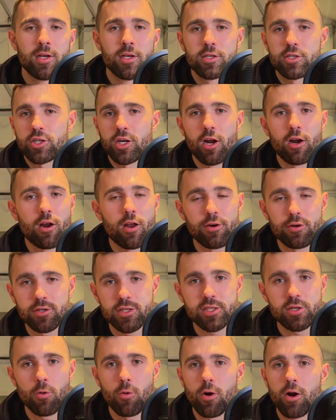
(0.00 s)
share it on your
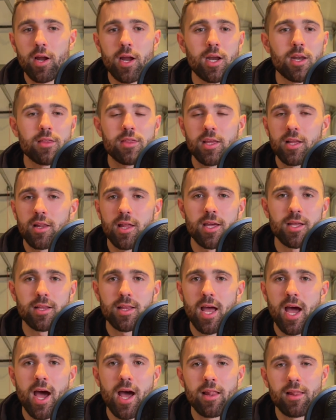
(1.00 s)
story, anything like
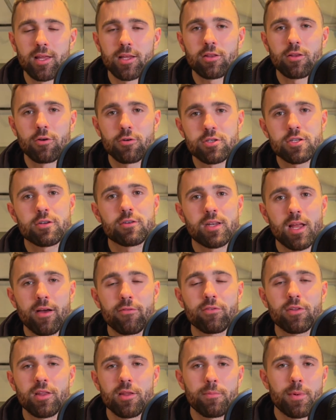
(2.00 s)
that, those are
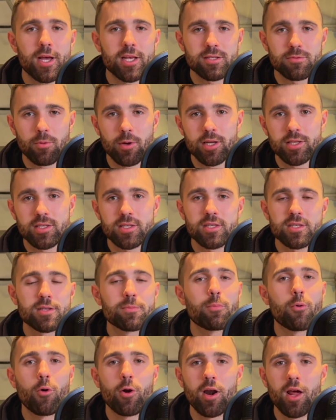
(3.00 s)
definitely the best ways to
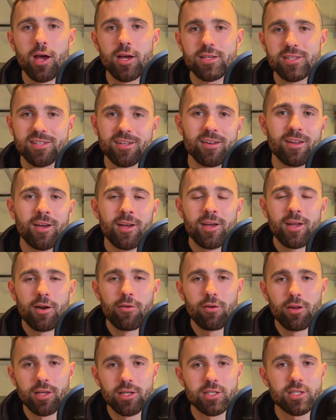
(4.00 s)
support us, and it
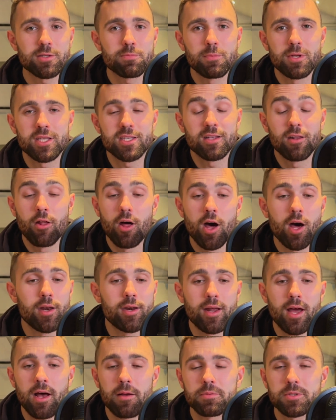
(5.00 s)
really just means a lot
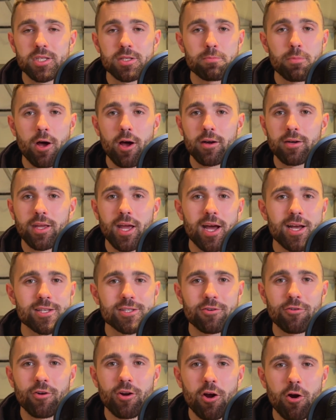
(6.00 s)
and it helps this
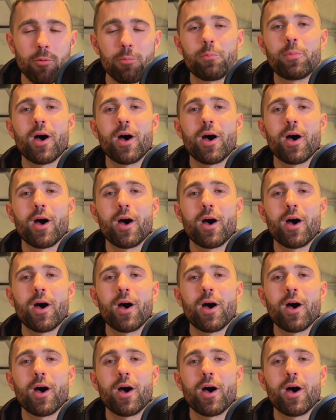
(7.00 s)
podcast grow.